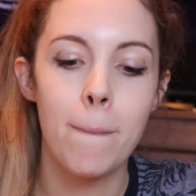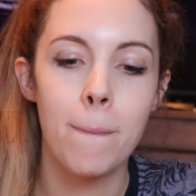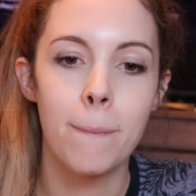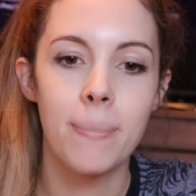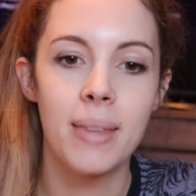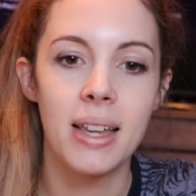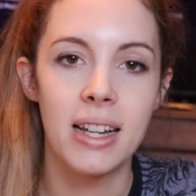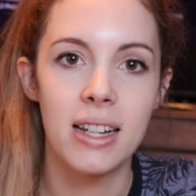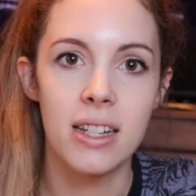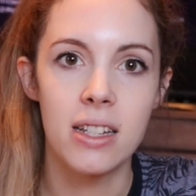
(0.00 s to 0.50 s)

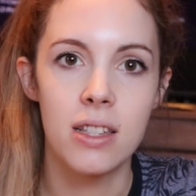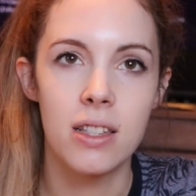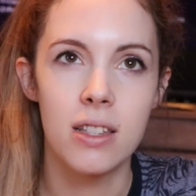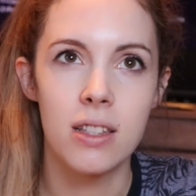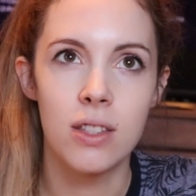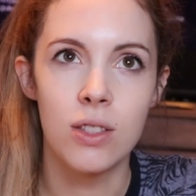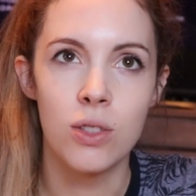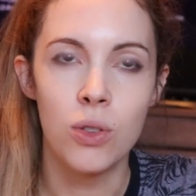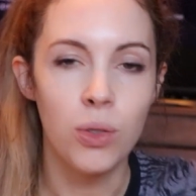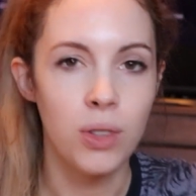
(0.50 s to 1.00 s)

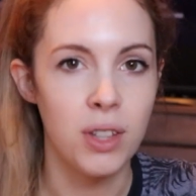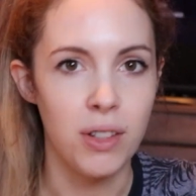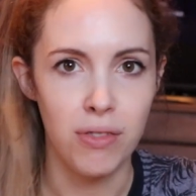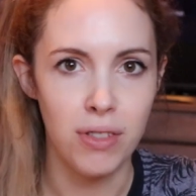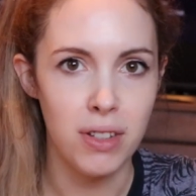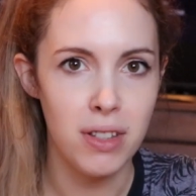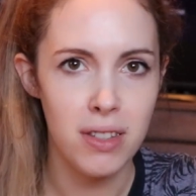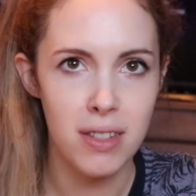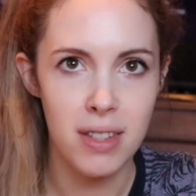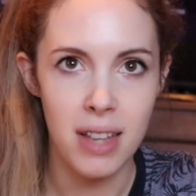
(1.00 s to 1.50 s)
There's no
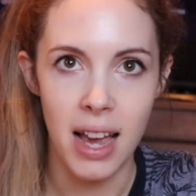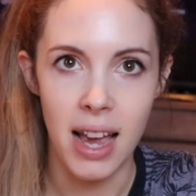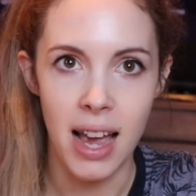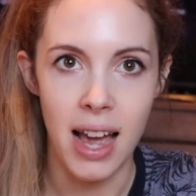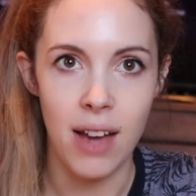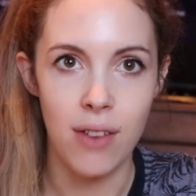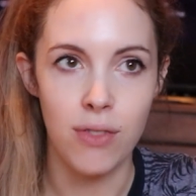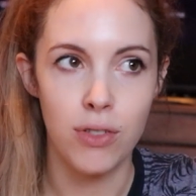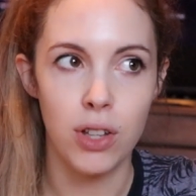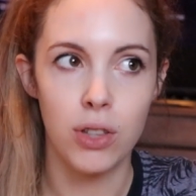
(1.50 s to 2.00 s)
difference. I
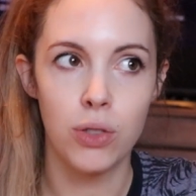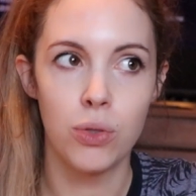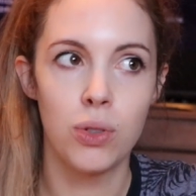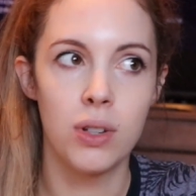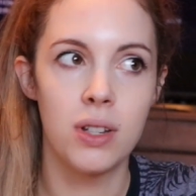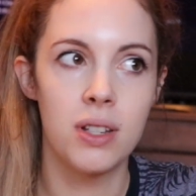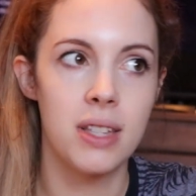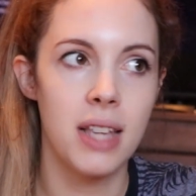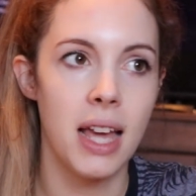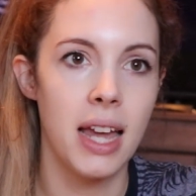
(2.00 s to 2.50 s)
have not
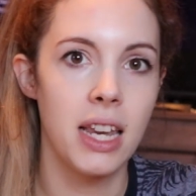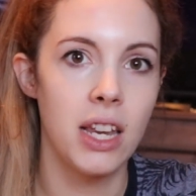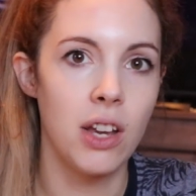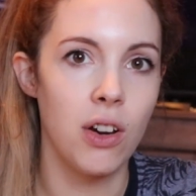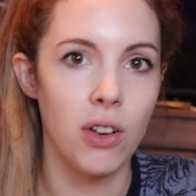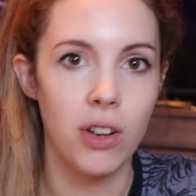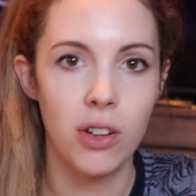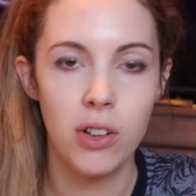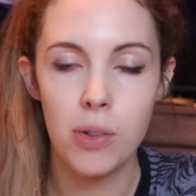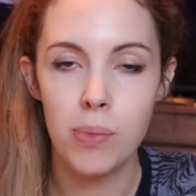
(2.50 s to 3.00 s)
noticed any
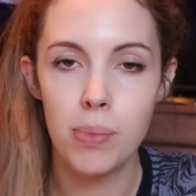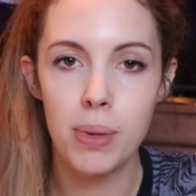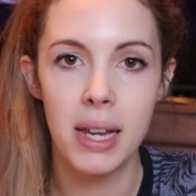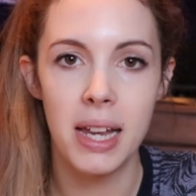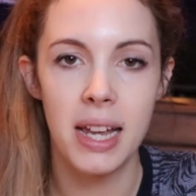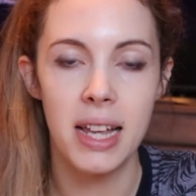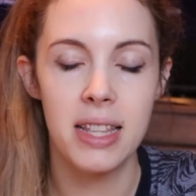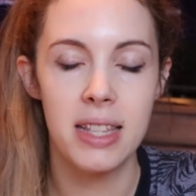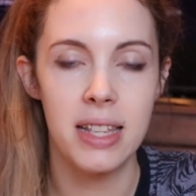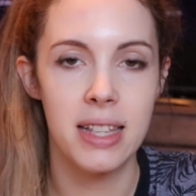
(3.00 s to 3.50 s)
other
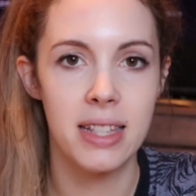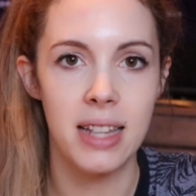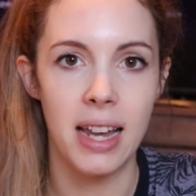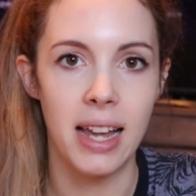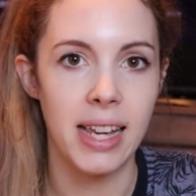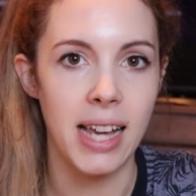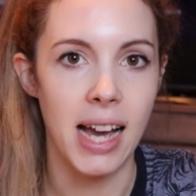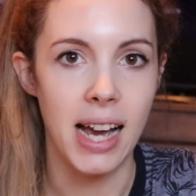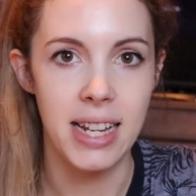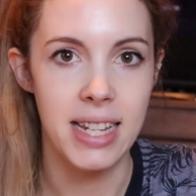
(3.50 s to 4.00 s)
complaints. It's
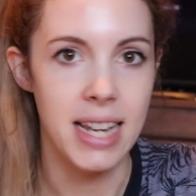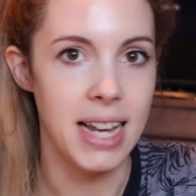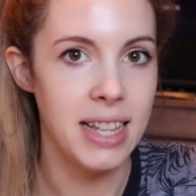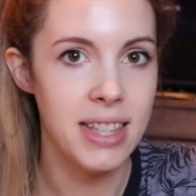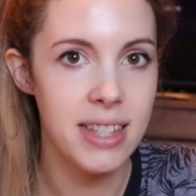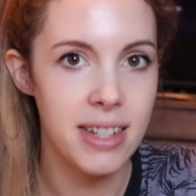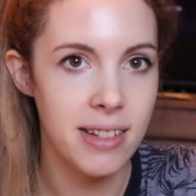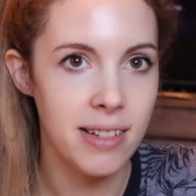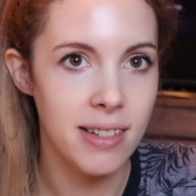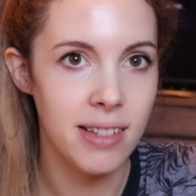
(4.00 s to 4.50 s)
like
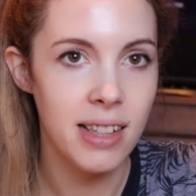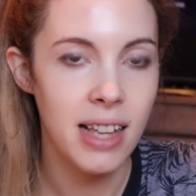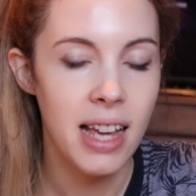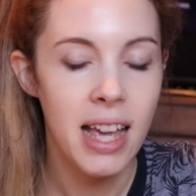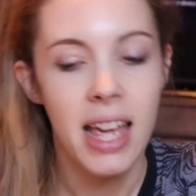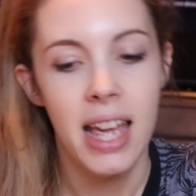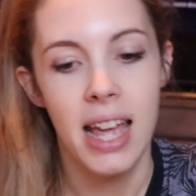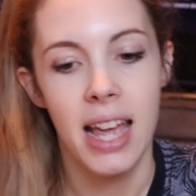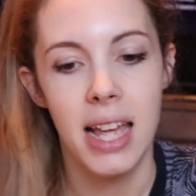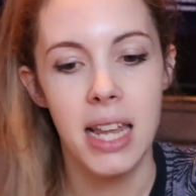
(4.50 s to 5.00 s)
identical.
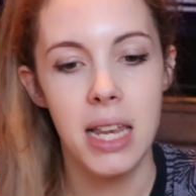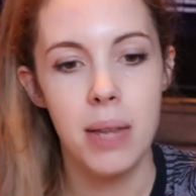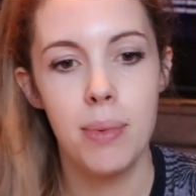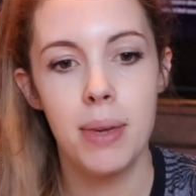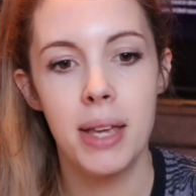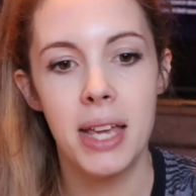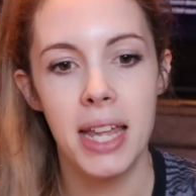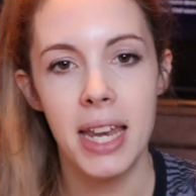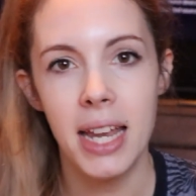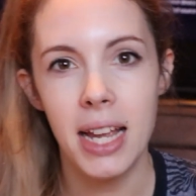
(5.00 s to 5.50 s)
In the
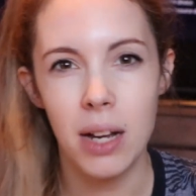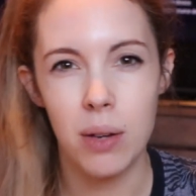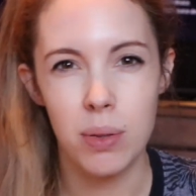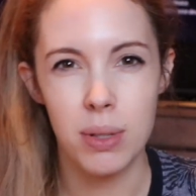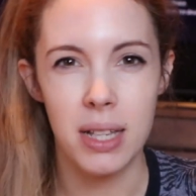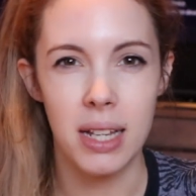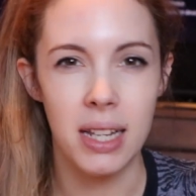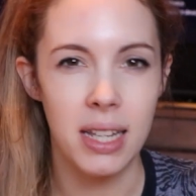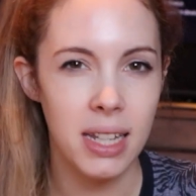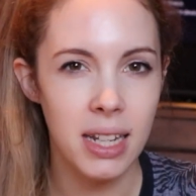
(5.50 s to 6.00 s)
beginning I
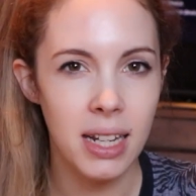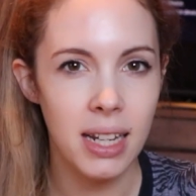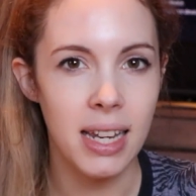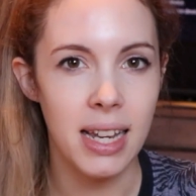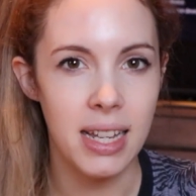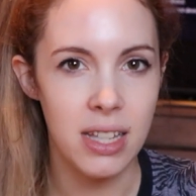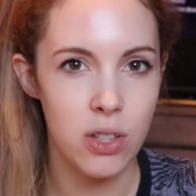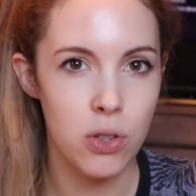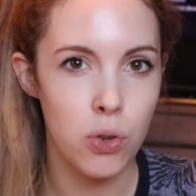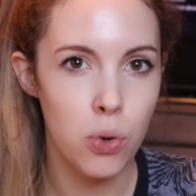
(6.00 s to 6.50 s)
was a little
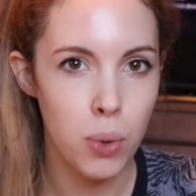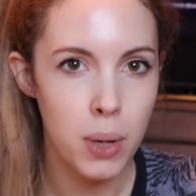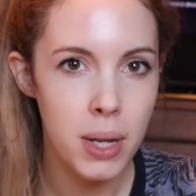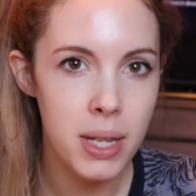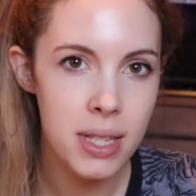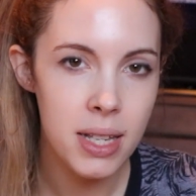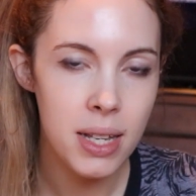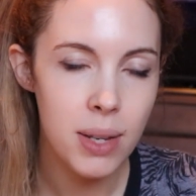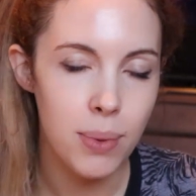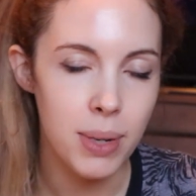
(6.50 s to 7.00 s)
less
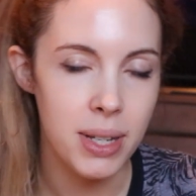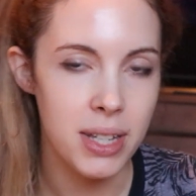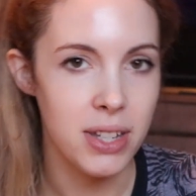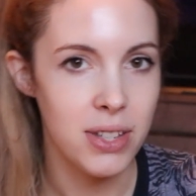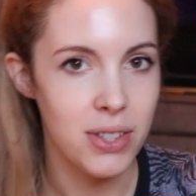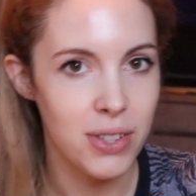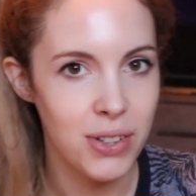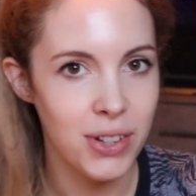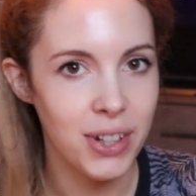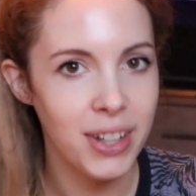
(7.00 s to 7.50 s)
queasy, which
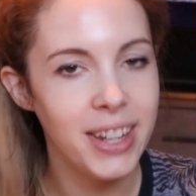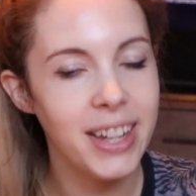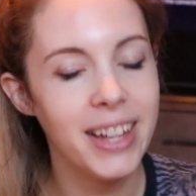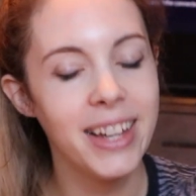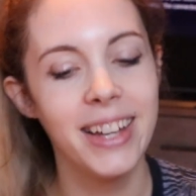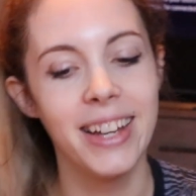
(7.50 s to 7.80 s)
is good.